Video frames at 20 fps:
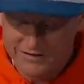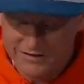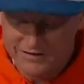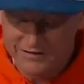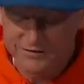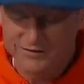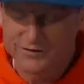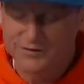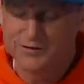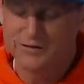
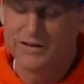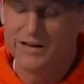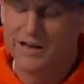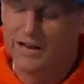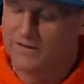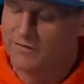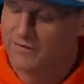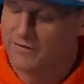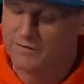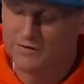this food and
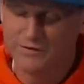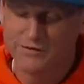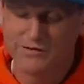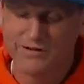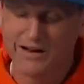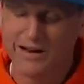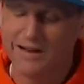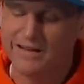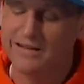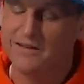every food
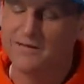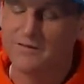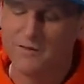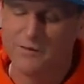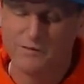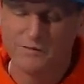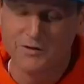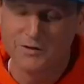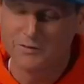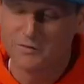that I eat
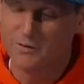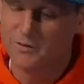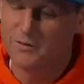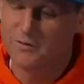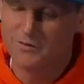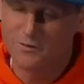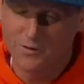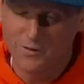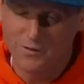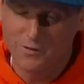from this
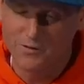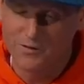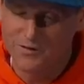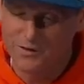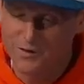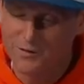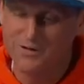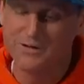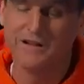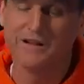point forward,
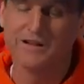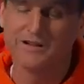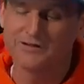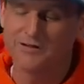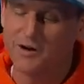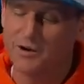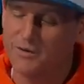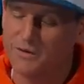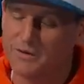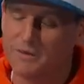knowing that it's
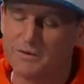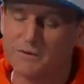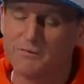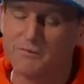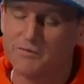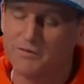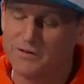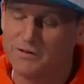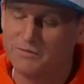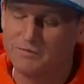already been
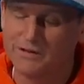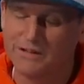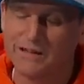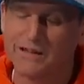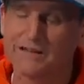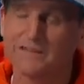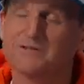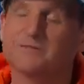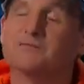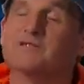
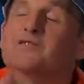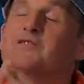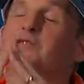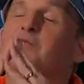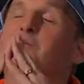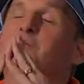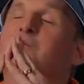pre-blessed with your